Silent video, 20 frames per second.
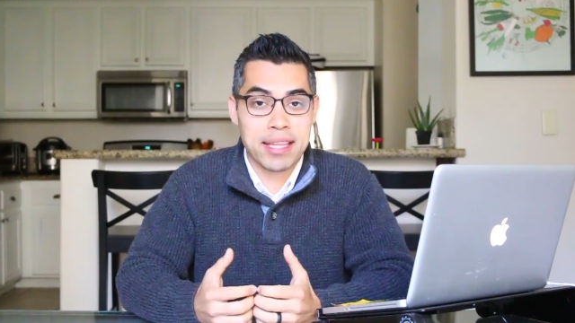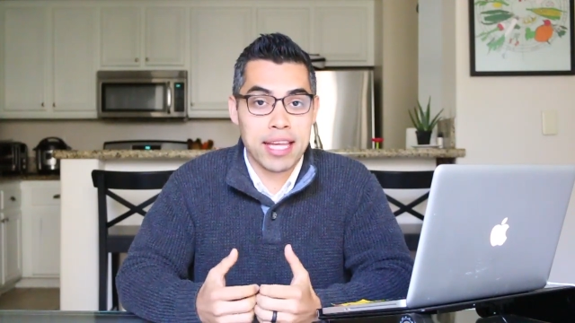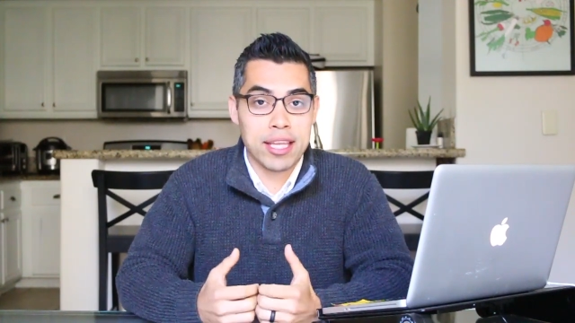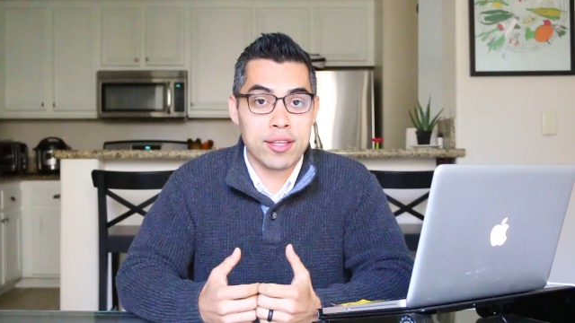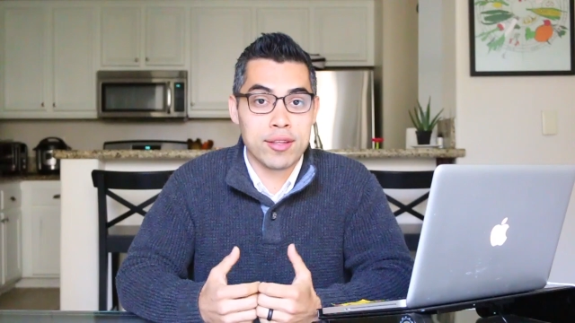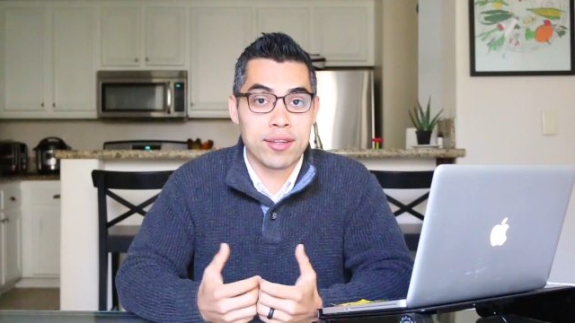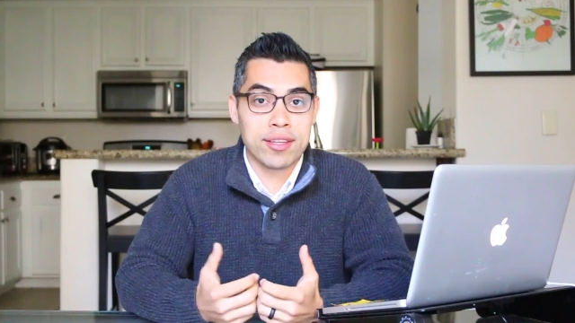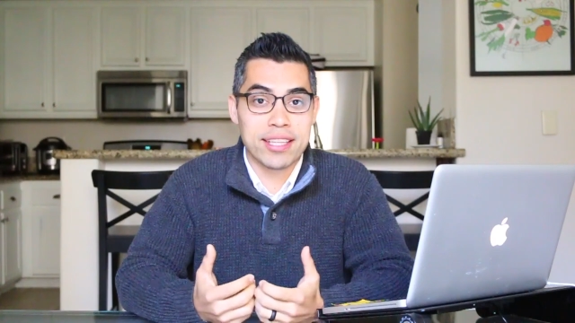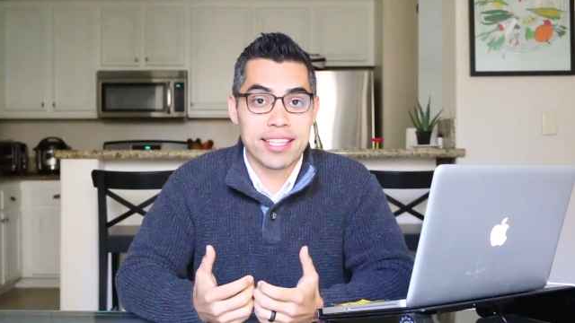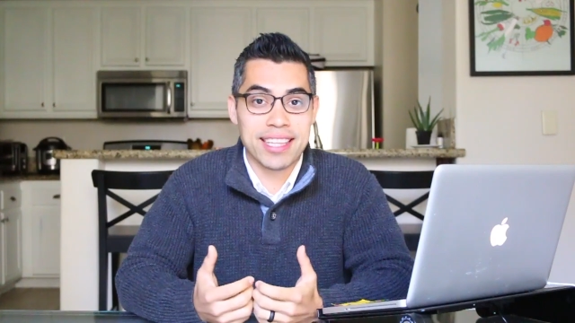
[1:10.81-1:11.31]
that
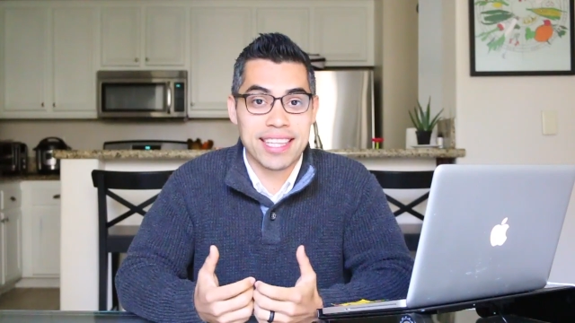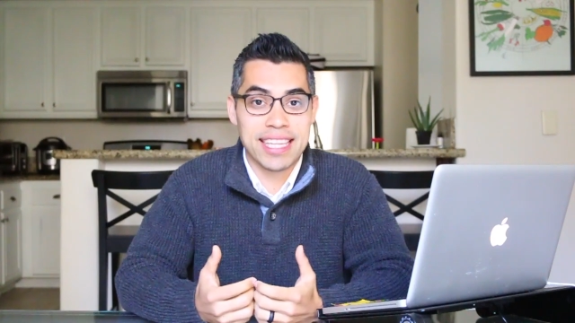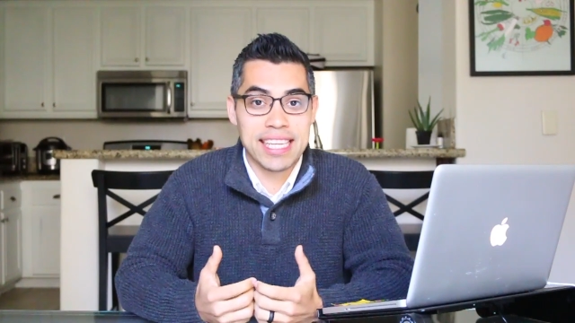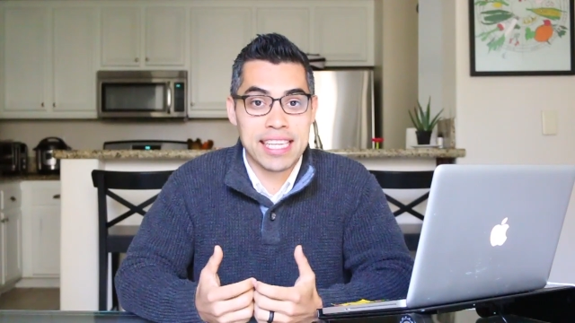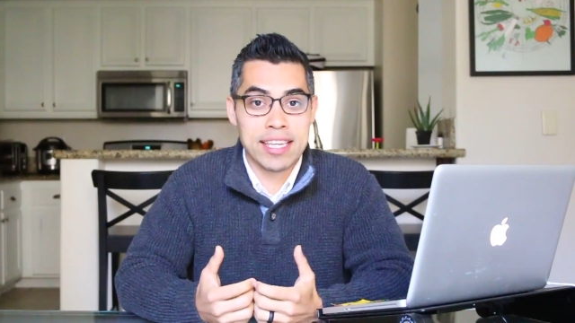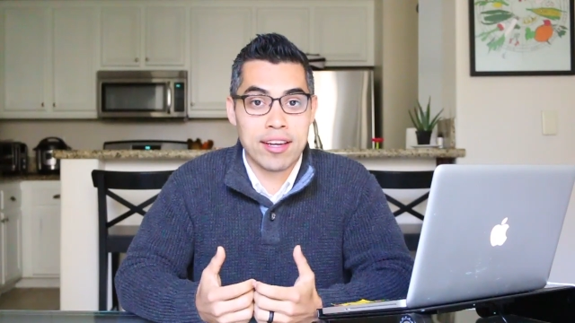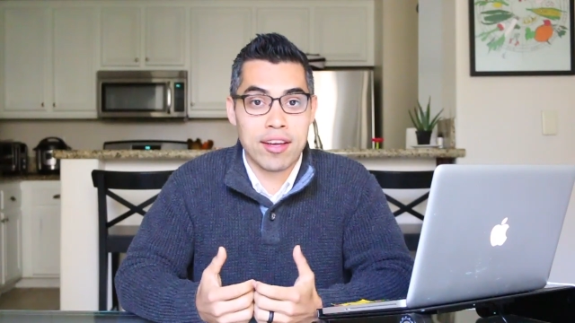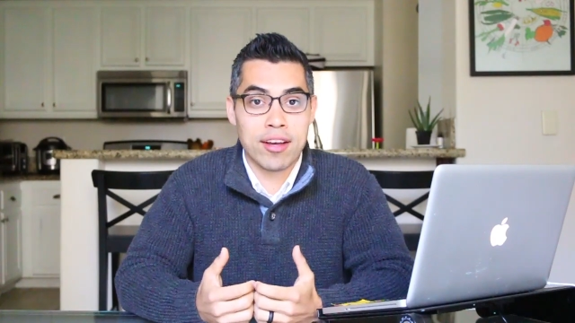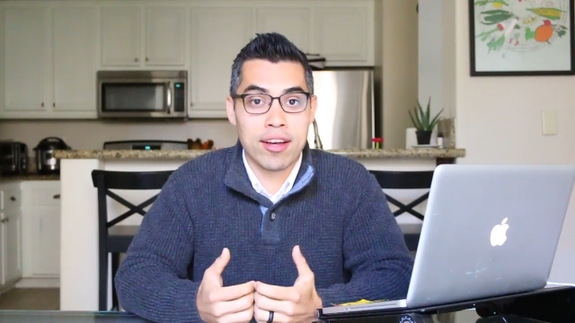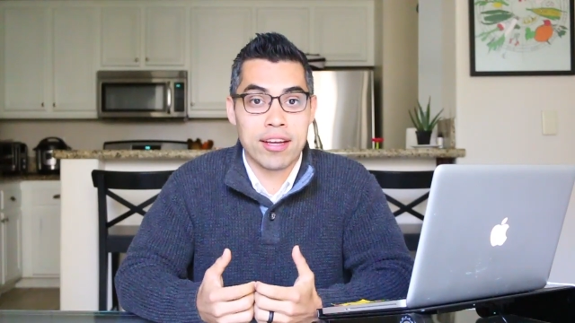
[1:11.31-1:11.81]
you can
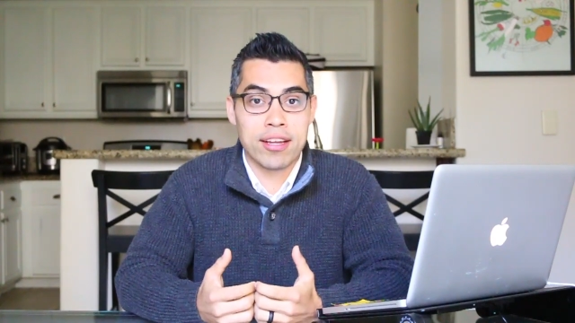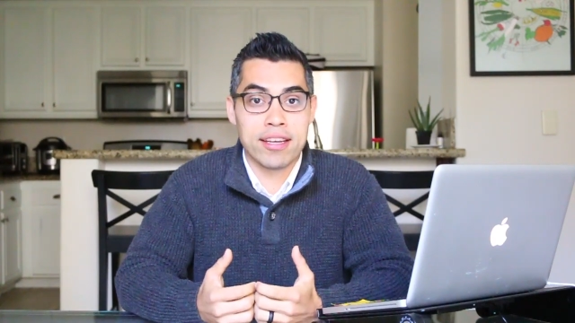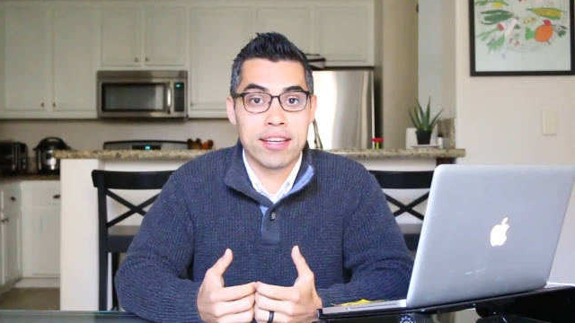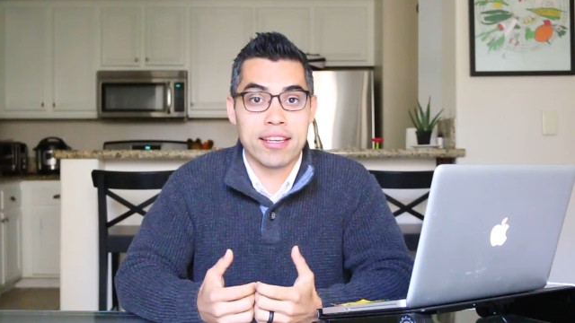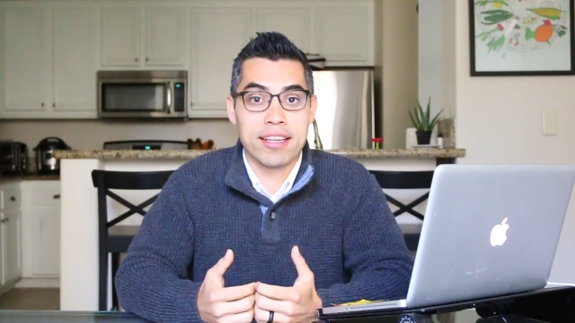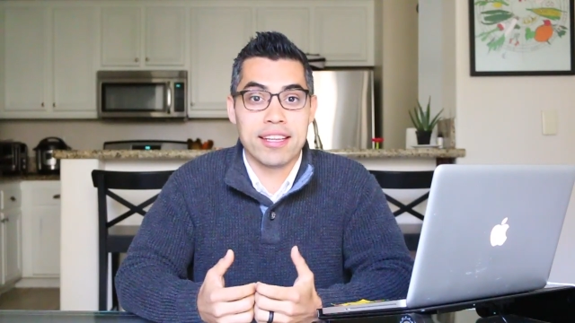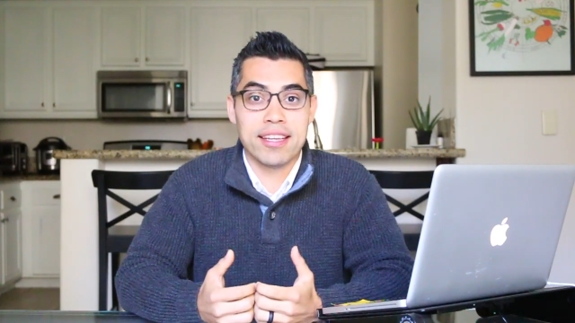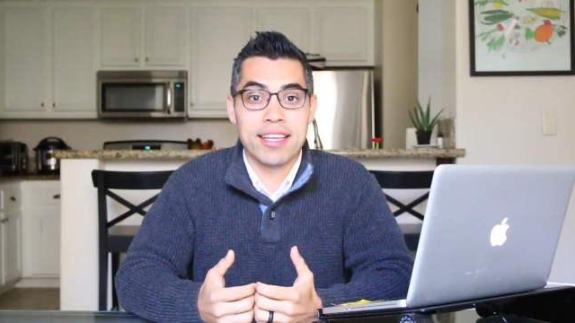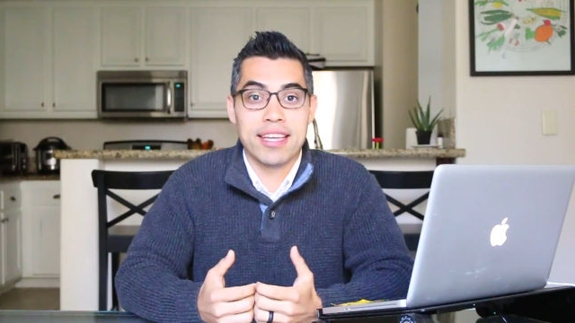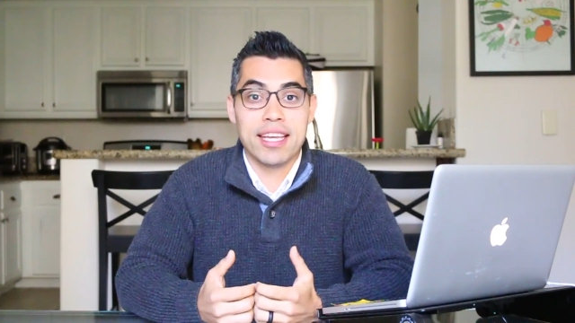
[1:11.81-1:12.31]
lean
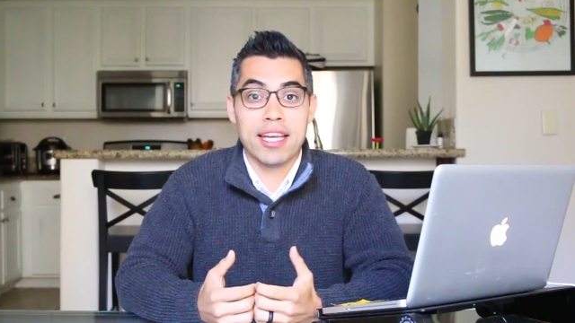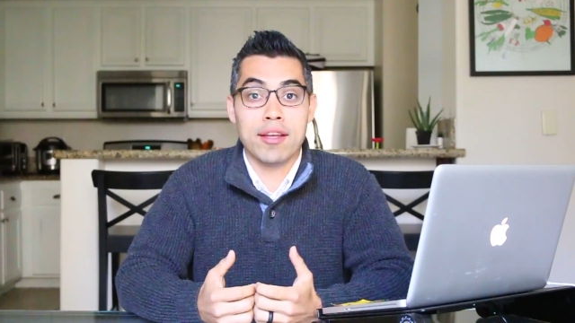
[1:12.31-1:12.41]
on,